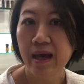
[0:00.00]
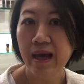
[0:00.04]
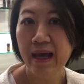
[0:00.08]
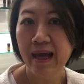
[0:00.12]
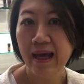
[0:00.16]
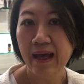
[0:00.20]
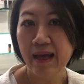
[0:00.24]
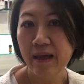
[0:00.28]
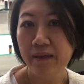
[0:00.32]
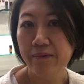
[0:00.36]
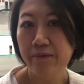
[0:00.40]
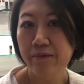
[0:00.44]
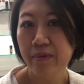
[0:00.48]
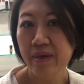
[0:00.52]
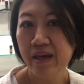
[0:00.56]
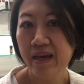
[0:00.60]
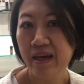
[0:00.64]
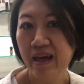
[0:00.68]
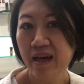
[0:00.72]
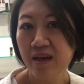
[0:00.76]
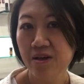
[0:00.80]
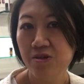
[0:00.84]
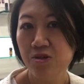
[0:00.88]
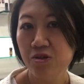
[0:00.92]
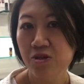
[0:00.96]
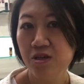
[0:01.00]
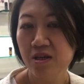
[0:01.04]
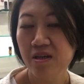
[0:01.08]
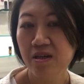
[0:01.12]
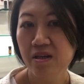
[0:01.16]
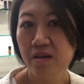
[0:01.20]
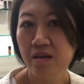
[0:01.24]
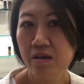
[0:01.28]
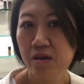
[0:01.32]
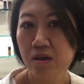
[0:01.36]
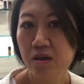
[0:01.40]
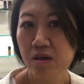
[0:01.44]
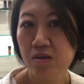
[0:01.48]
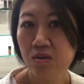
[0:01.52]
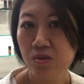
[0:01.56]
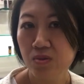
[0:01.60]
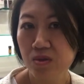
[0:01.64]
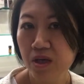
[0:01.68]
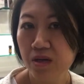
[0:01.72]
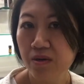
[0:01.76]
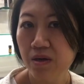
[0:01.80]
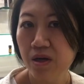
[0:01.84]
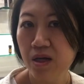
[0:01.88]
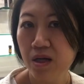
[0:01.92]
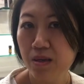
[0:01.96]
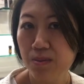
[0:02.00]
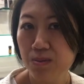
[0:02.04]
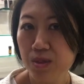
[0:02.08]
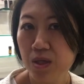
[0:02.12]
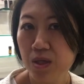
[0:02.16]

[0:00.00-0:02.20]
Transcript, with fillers: and they actually doTERRA comes